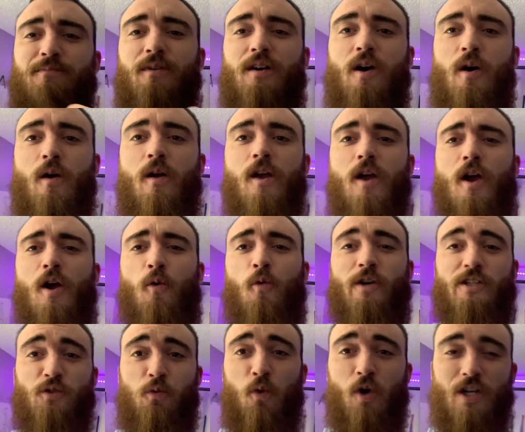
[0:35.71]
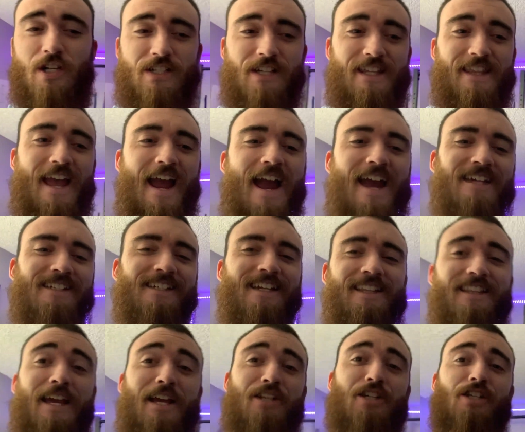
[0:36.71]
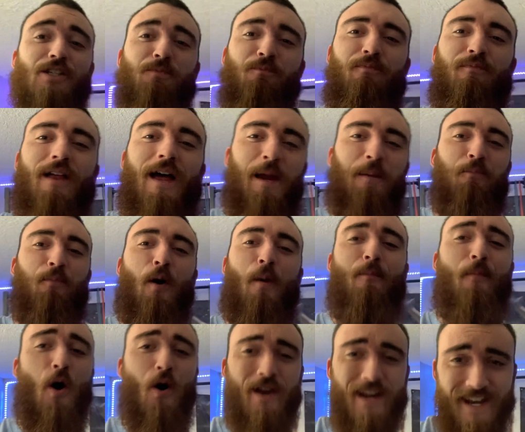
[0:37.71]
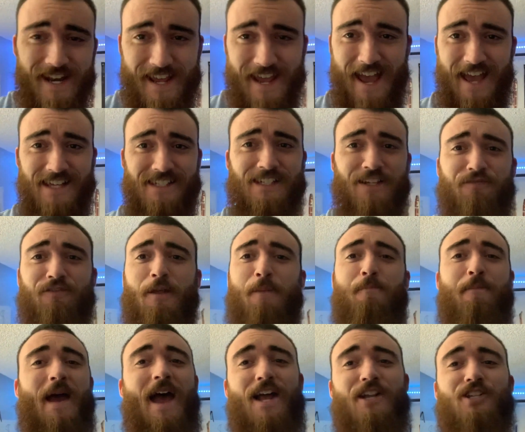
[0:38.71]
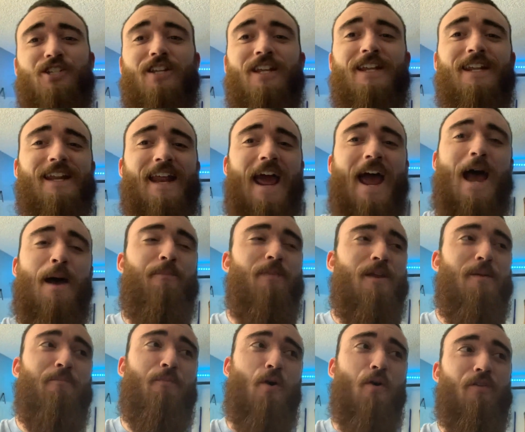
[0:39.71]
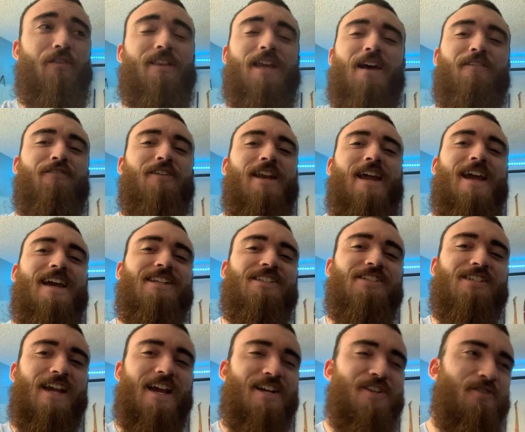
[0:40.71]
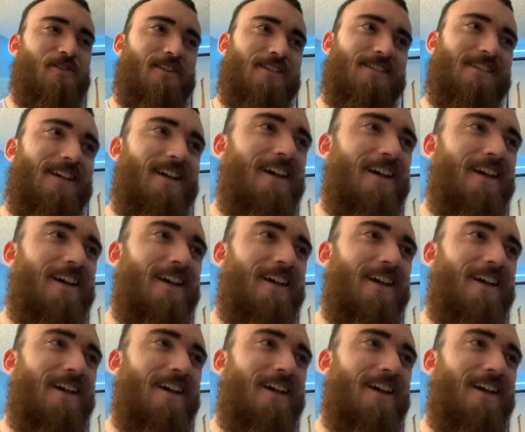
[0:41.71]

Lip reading: But what's worse than that is that they just like promoted it as if the match didn't happen, both Devin and Sandris,